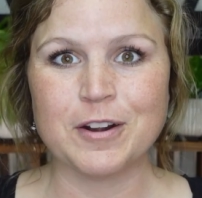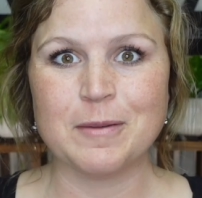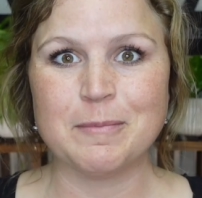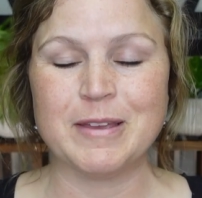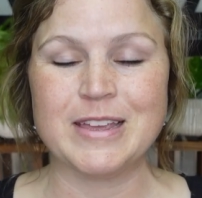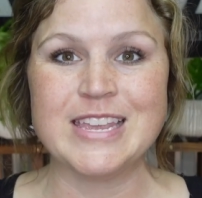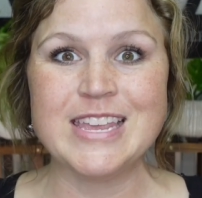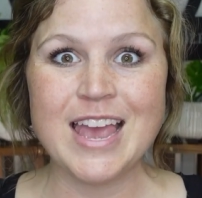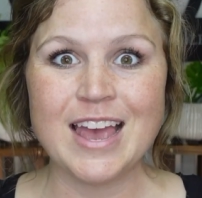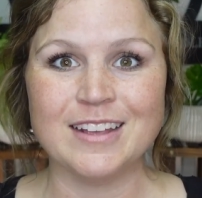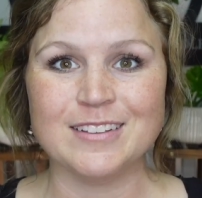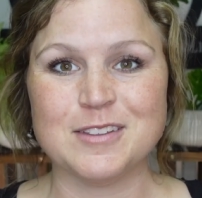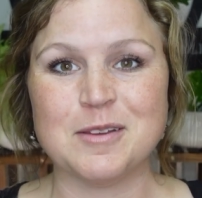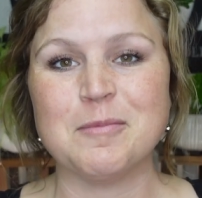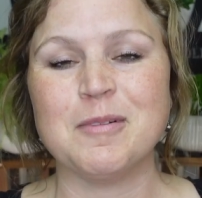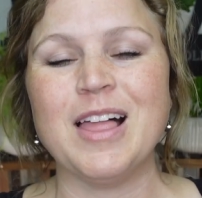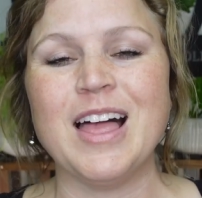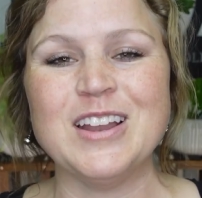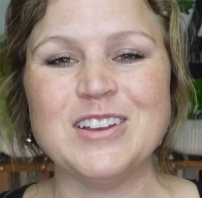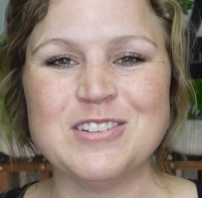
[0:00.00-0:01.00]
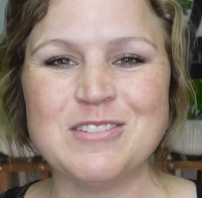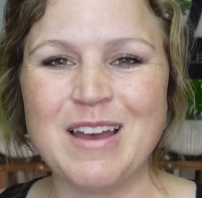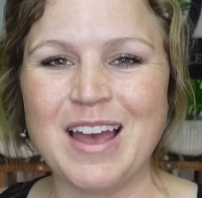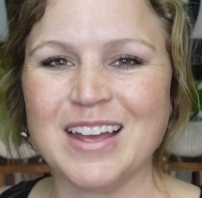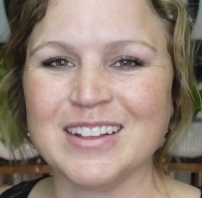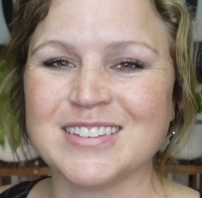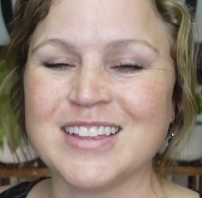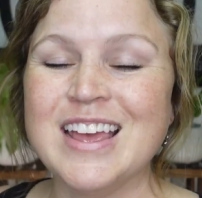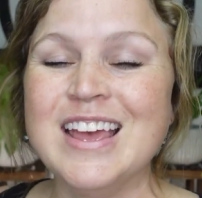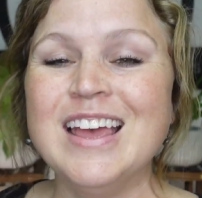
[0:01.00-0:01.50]
I'm like, yes, I'm glad you
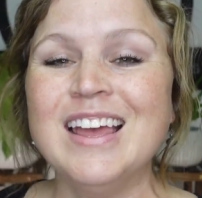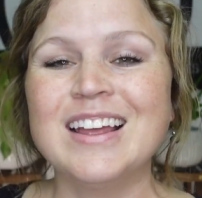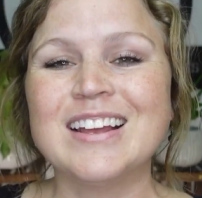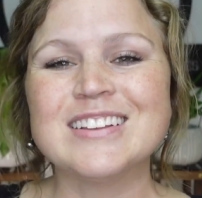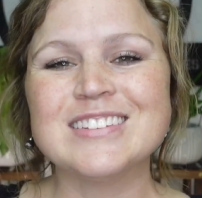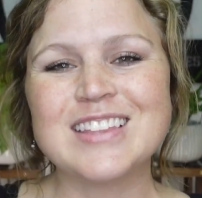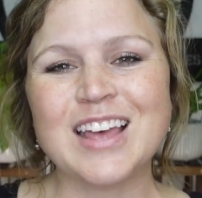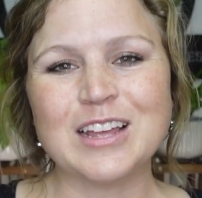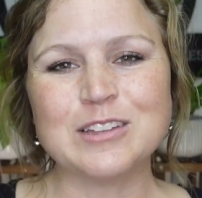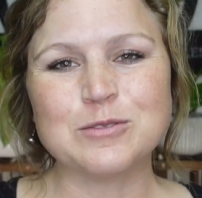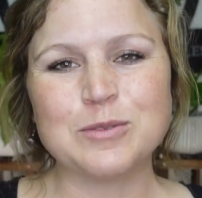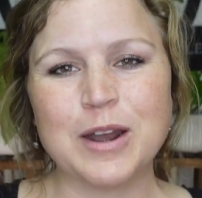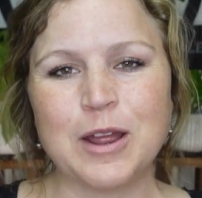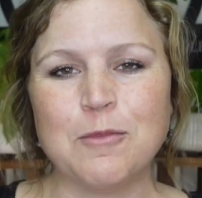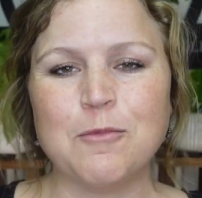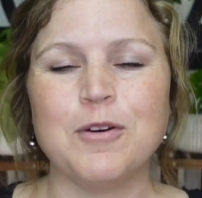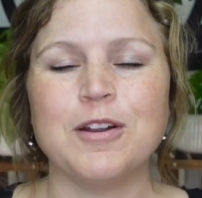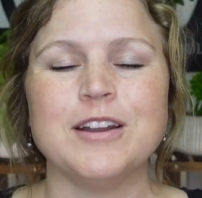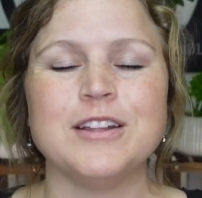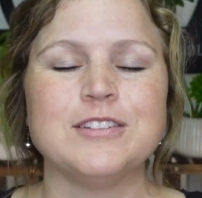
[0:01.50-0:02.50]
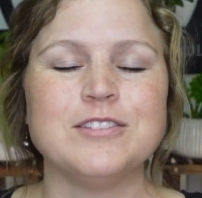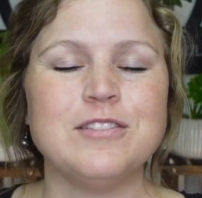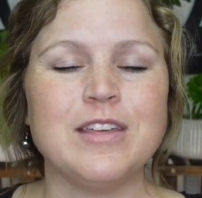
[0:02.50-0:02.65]
asked, because that's what I wanted.